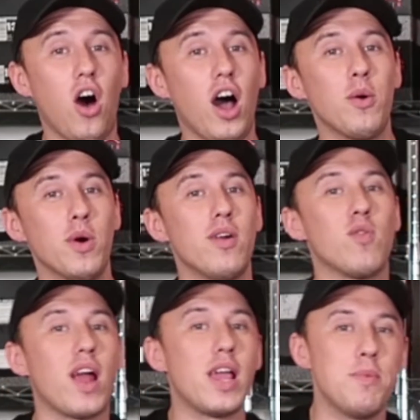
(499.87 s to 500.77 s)
I wear
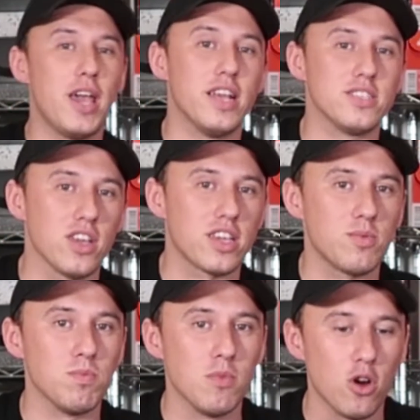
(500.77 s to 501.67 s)
Ray-Bans.
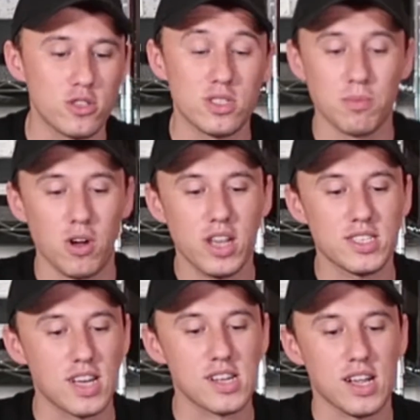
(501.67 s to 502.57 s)
Like, most of my
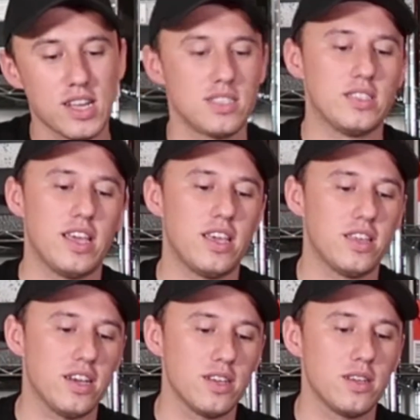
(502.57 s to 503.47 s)
sunglasses are
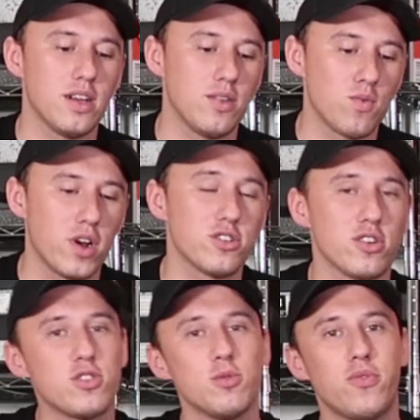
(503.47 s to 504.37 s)
either
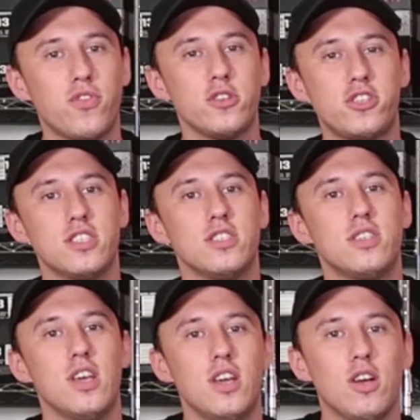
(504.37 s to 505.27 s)
Retro Super
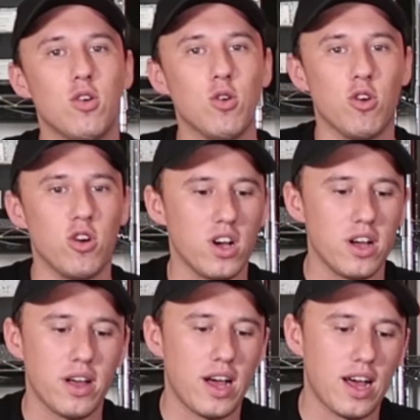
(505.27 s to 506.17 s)
Futures
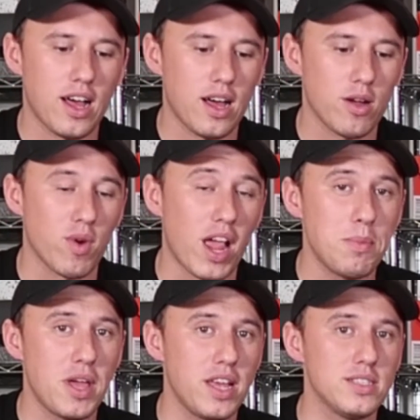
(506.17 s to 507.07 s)
or
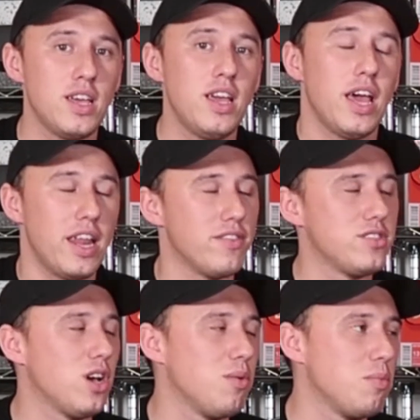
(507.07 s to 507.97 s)
Ray-Bans. And
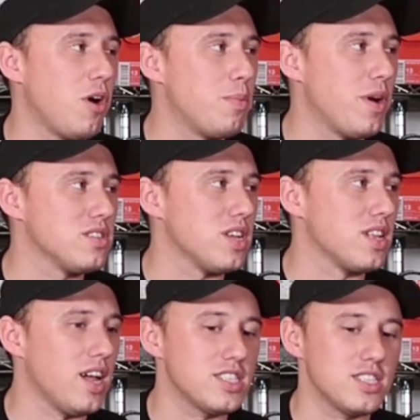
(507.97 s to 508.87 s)
every time I buy a pair of
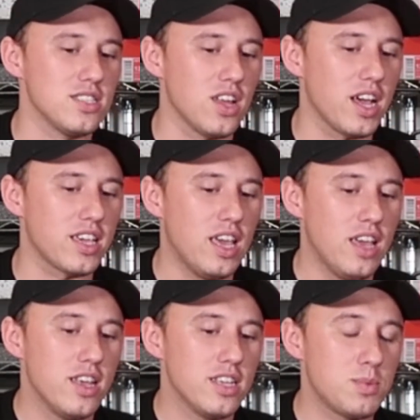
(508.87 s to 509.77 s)
sunglasses, like,
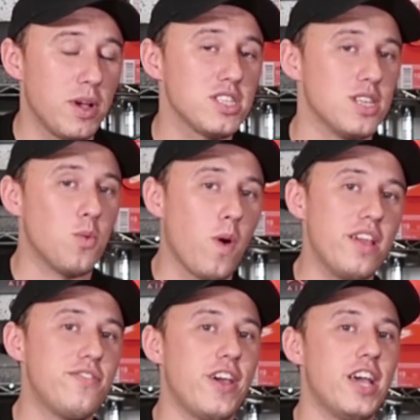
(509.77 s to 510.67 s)
especially in
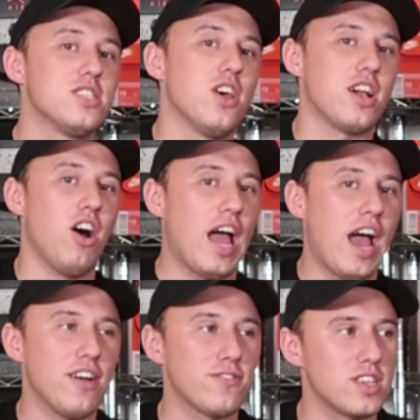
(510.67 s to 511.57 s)
Wayfairs, like, I
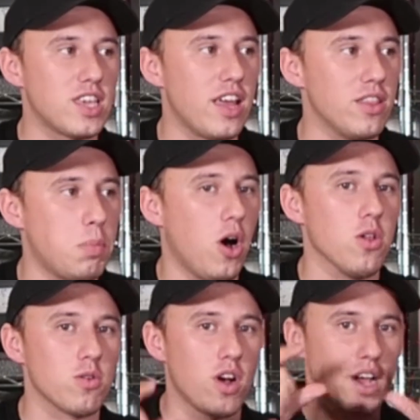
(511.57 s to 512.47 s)
have to get the
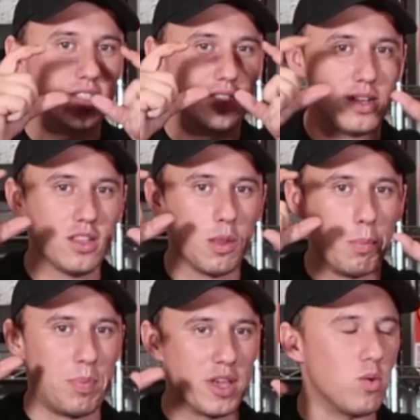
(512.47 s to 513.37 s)
polarized, the
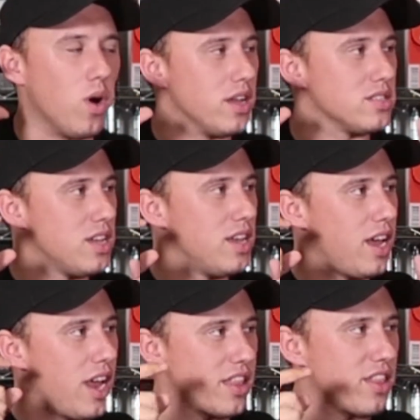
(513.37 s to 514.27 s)
big ones.
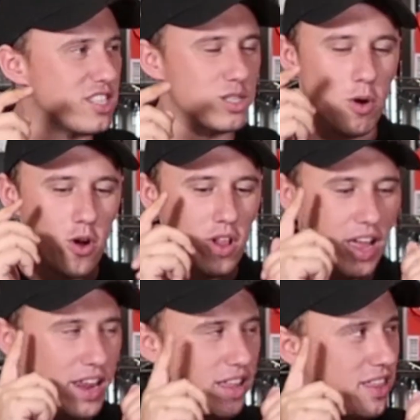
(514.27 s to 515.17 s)

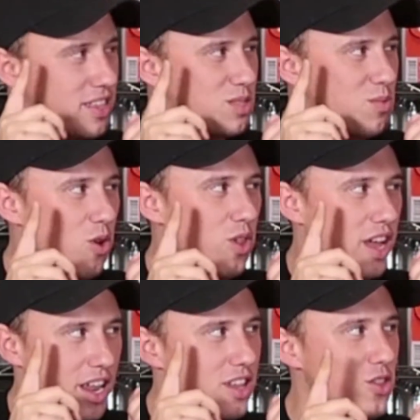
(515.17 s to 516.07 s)
Anything
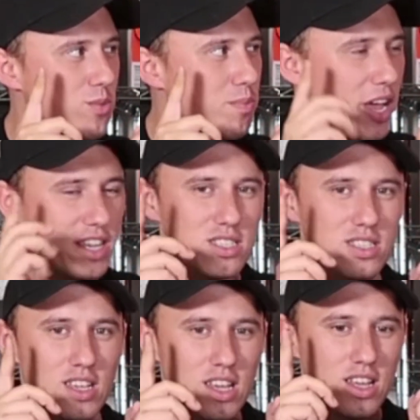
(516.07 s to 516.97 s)
smaller, and it
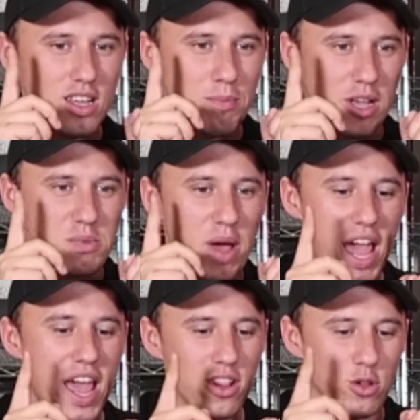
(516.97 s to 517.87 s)
makes my
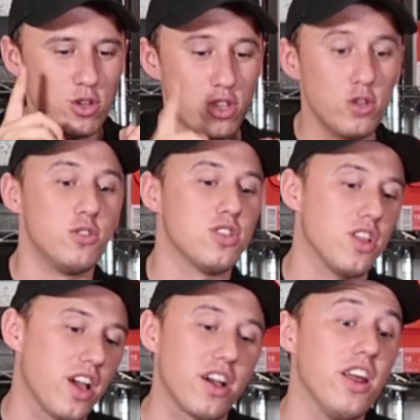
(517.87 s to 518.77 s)
head look huge.
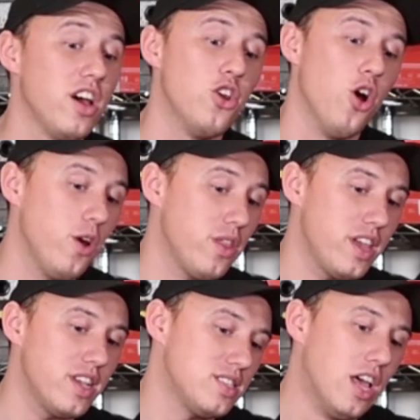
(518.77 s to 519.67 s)
So, like, I know
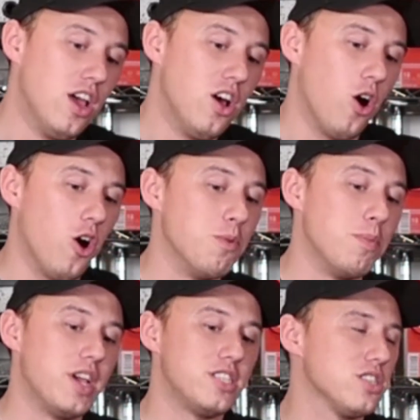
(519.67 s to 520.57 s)
these on
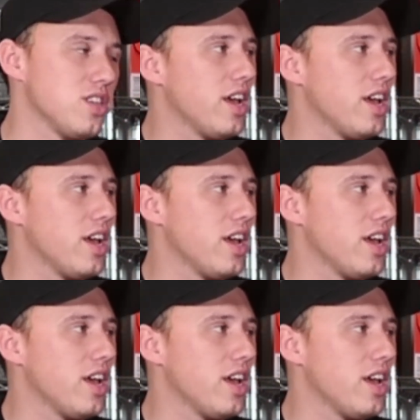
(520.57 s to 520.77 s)
me, just